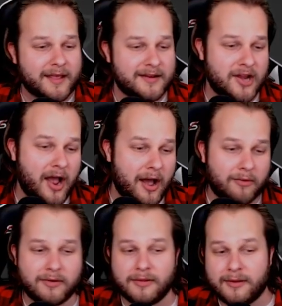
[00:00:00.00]
No,
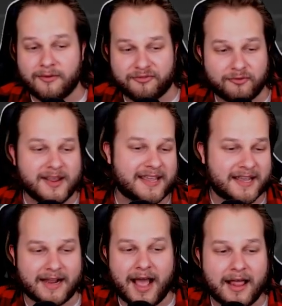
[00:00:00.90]
a little freak
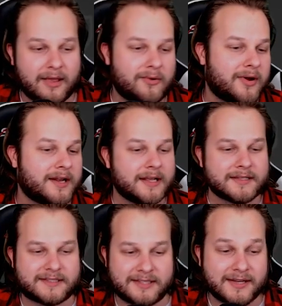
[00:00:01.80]
in Hollywood
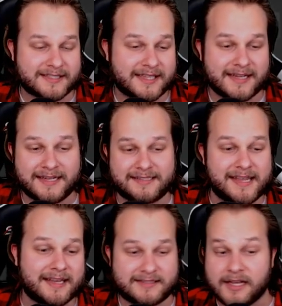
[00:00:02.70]
sucks on a
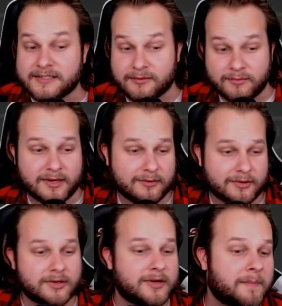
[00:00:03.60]
dick, does it real
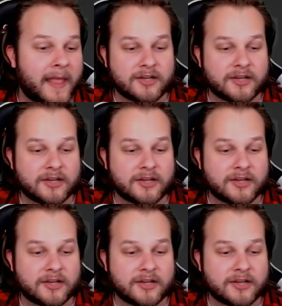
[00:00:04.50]
good.